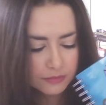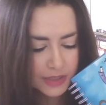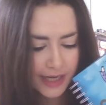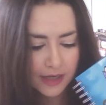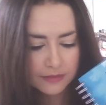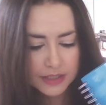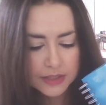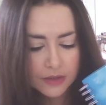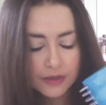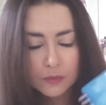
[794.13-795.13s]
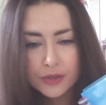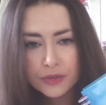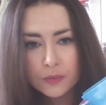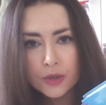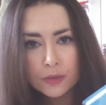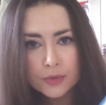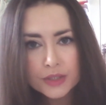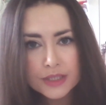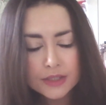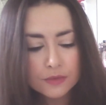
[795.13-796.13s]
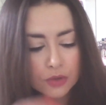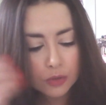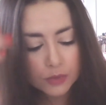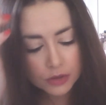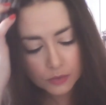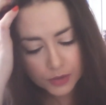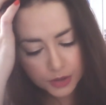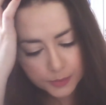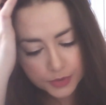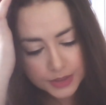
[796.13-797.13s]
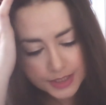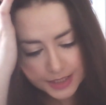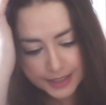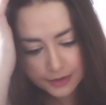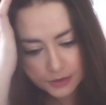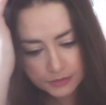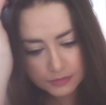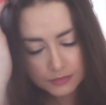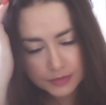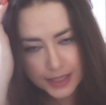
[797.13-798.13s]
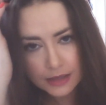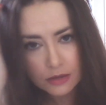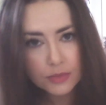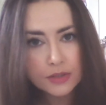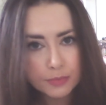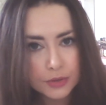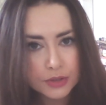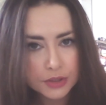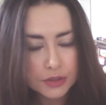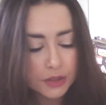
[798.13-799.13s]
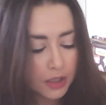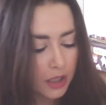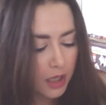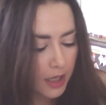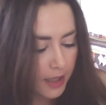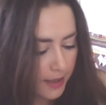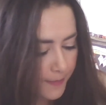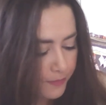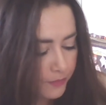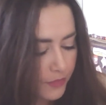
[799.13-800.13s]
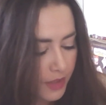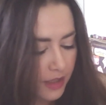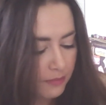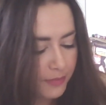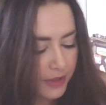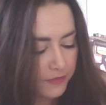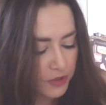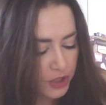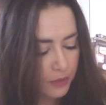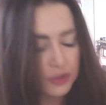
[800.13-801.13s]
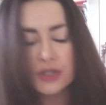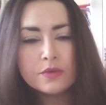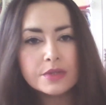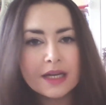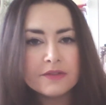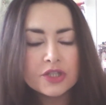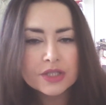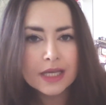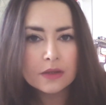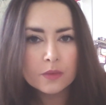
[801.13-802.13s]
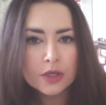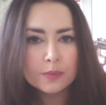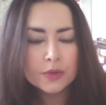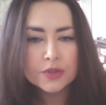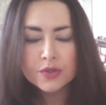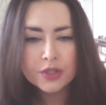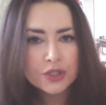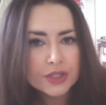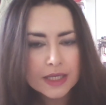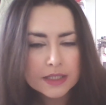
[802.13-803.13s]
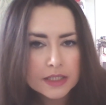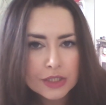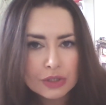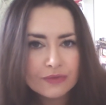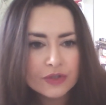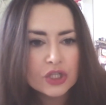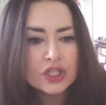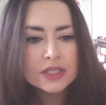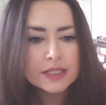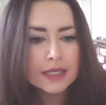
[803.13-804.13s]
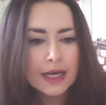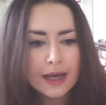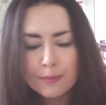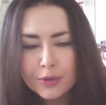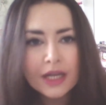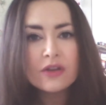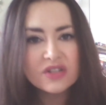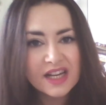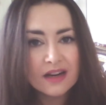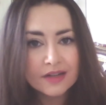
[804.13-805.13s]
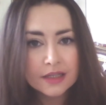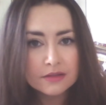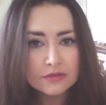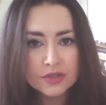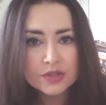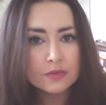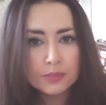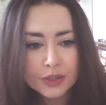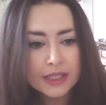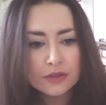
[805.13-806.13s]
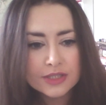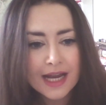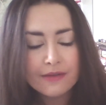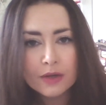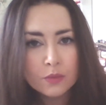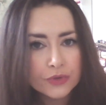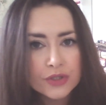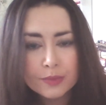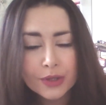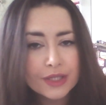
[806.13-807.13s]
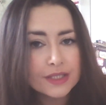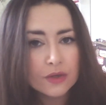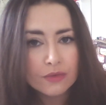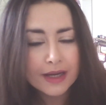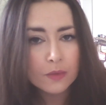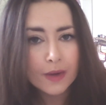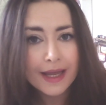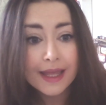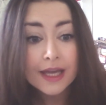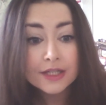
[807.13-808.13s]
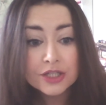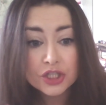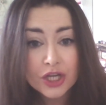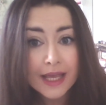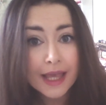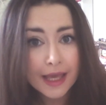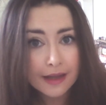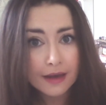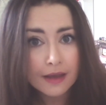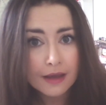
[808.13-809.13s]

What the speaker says: diary, with the workbooks, they do come with the workbooks, and I get them as a bundle. But if you don't do that, if you just get the workbooks or you just get the digital versions, put it in your diary. Just put it in your diary. Once a month is a great way to check in